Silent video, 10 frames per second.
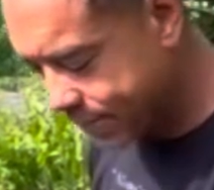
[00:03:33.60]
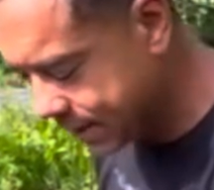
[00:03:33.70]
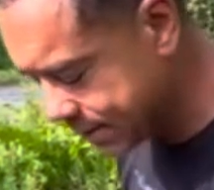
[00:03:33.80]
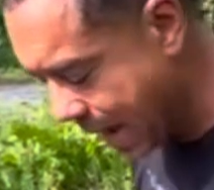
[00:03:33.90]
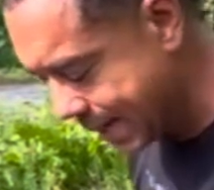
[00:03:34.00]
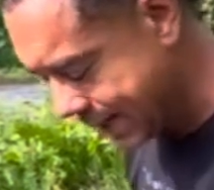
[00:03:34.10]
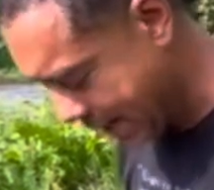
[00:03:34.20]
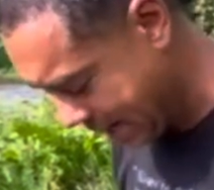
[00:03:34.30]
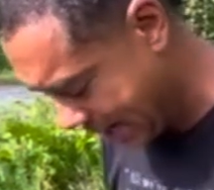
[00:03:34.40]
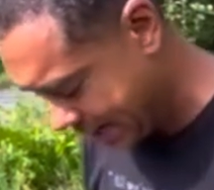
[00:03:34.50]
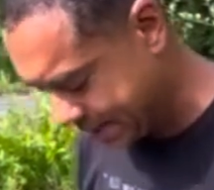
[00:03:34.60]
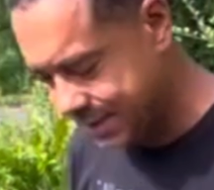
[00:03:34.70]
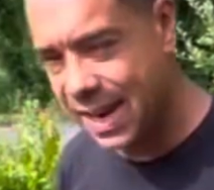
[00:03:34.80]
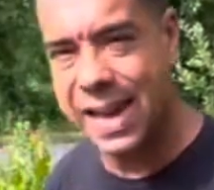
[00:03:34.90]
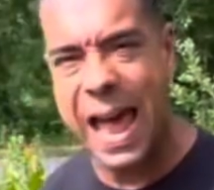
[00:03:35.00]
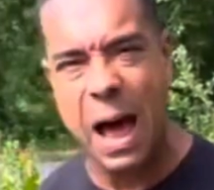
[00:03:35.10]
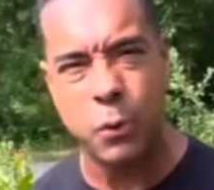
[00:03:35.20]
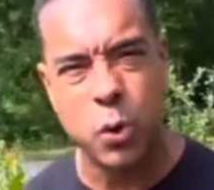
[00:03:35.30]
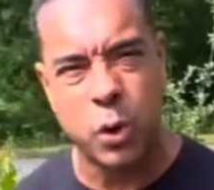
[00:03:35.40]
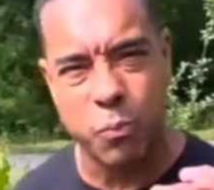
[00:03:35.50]
idea is and how you
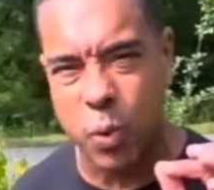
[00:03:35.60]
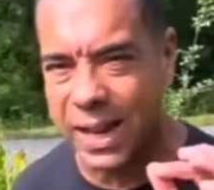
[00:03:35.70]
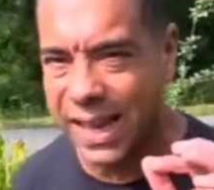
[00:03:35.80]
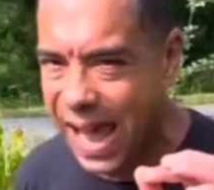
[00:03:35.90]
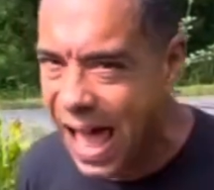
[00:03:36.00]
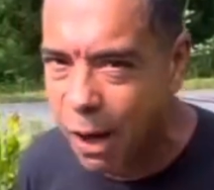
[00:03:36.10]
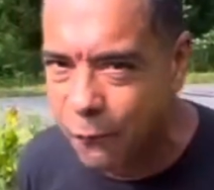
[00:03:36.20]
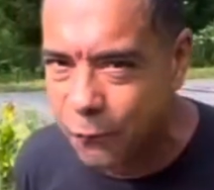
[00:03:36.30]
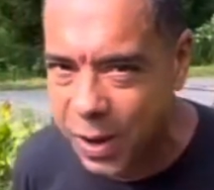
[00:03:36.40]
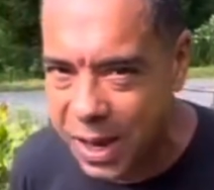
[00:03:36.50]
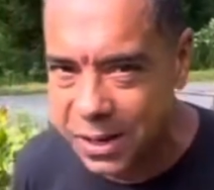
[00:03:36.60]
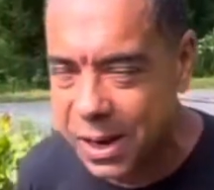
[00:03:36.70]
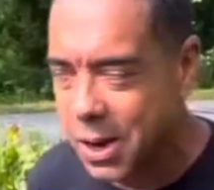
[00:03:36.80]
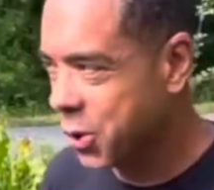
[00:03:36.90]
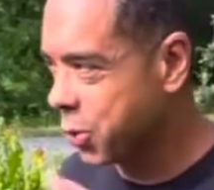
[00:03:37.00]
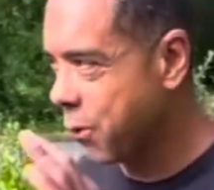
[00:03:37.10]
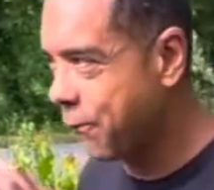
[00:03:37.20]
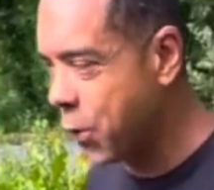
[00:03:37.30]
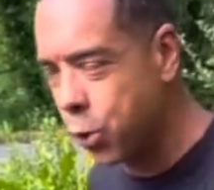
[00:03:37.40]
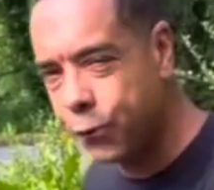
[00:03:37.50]
can really outfit your
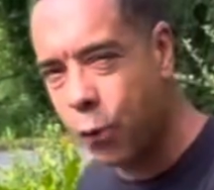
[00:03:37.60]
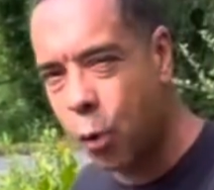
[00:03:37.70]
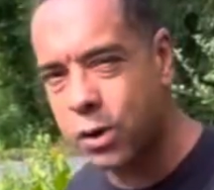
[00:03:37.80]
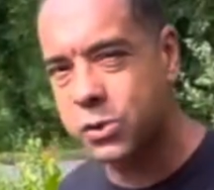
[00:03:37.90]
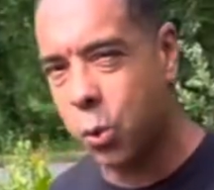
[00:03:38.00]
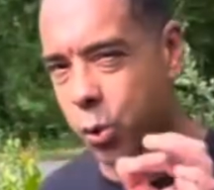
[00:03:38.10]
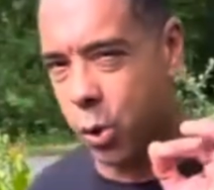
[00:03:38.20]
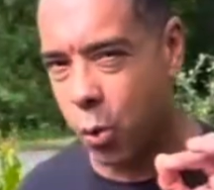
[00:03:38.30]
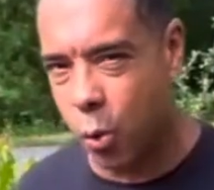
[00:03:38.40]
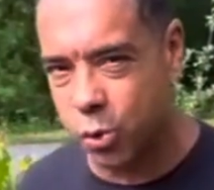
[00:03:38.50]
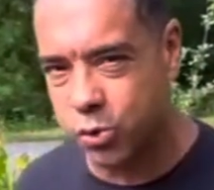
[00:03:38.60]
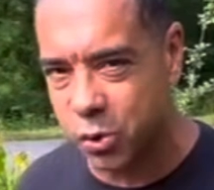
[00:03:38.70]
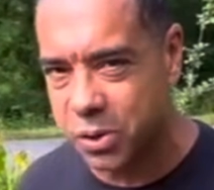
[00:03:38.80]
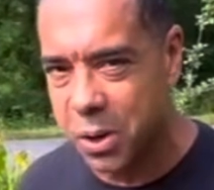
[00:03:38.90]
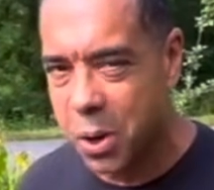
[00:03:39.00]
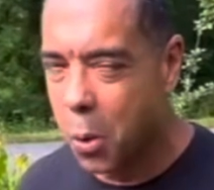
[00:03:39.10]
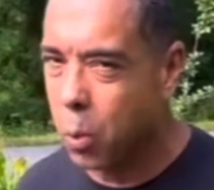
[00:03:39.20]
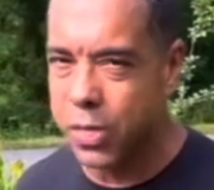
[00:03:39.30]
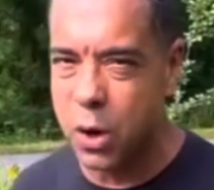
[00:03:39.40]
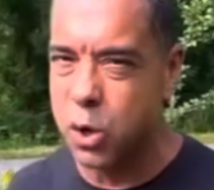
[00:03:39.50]
food forest or your orchard with
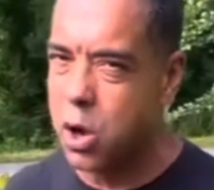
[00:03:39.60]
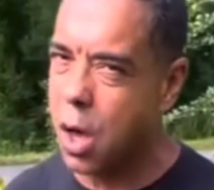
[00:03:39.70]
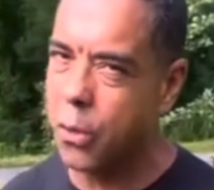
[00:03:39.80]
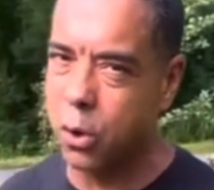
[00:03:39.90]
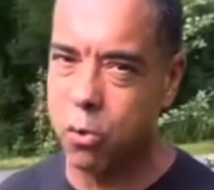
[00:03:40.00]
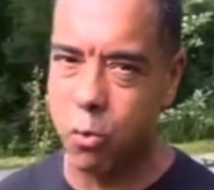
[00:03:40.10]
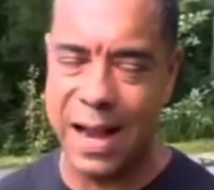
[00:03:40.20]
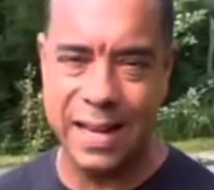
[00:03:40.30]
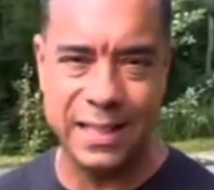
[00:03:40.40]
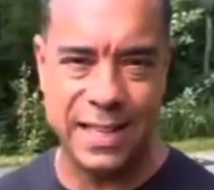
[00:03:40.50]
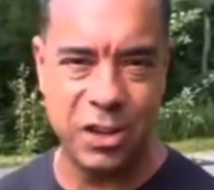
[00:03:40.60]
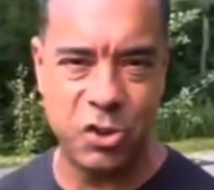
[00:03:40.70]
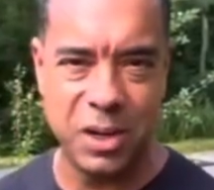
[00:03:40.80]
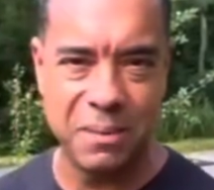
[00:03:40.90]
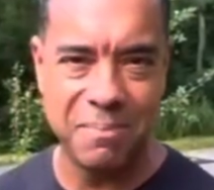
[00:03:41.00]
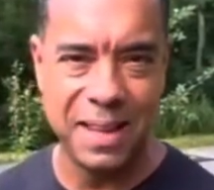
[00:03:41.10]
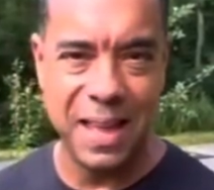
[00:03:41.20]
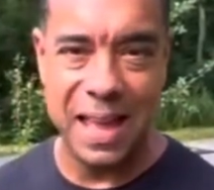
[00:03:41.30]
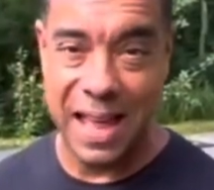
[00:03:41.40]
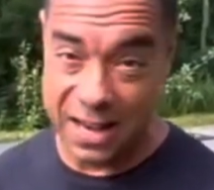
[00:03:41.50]
another great addition,
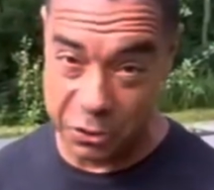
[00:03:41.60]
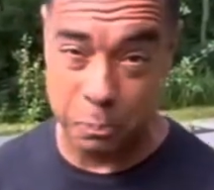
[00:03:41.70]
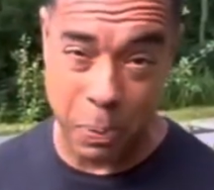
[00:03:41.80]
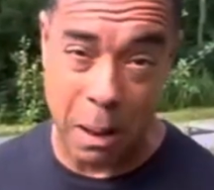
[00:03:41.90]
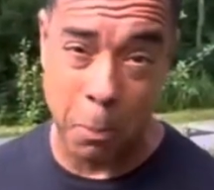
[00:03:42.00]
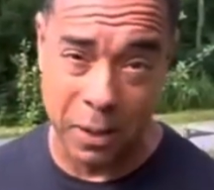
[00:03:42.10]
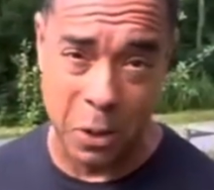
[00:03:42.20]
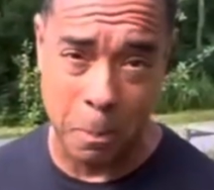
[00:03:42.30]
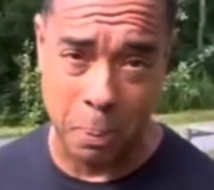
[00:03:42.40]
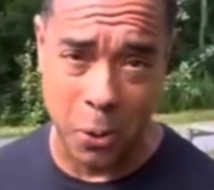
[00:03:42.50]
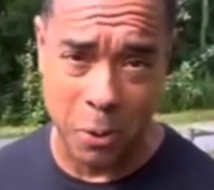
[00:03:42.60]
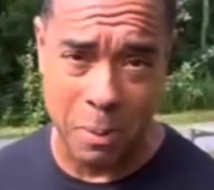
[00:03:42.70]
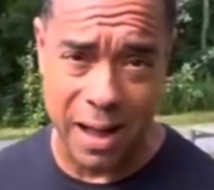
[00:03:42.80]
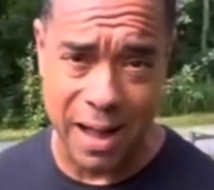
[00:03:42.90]
and it's probably going to blow your mind.